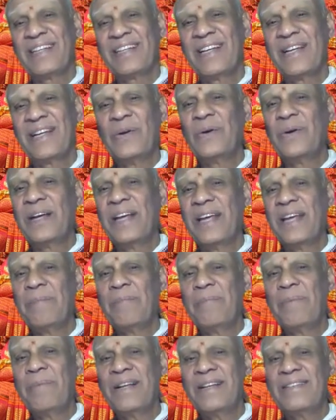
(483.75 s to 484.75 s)
You know, he
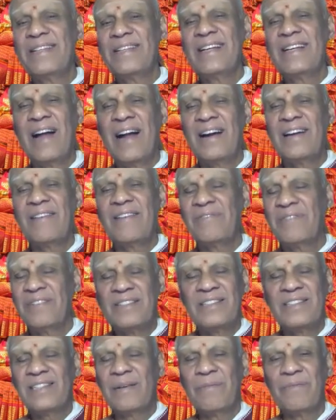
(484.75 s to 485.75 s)
brings it not
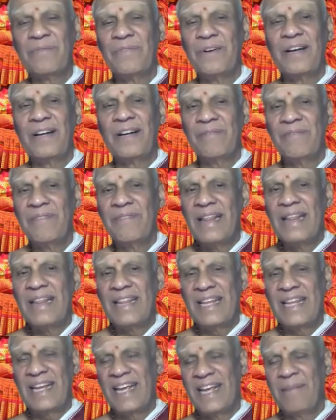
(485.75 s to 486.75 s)
some word,
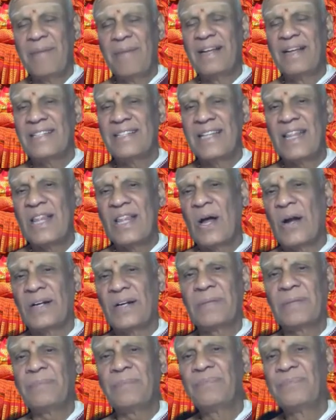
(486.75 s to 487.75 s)
vritti, he brings the
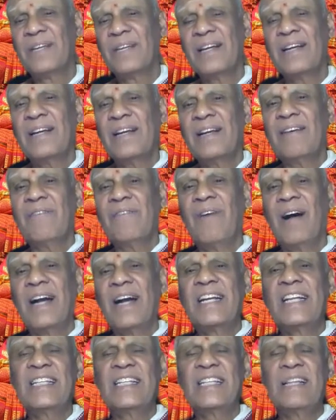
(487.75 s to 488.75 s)
thought.
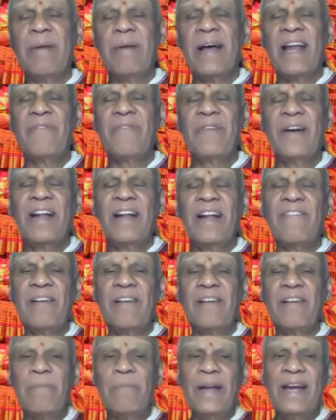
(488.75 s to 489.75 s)
What is the benefit of
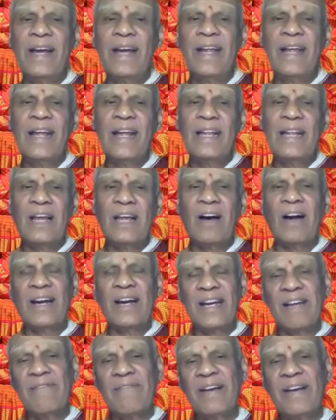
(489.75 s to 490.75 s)
repeating a
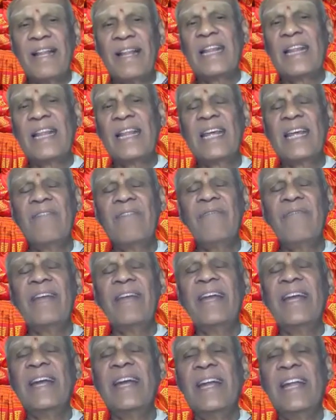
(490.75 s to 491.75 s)
thought, a vritti,
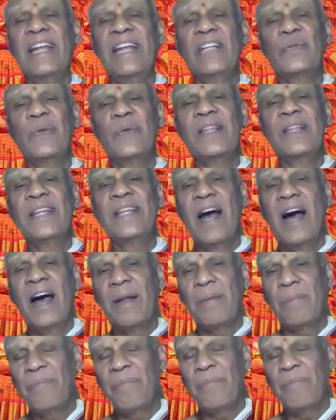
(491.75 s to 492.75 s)
when it deals with
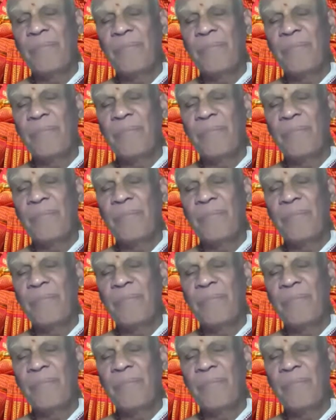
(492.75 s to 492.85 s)
jnanam?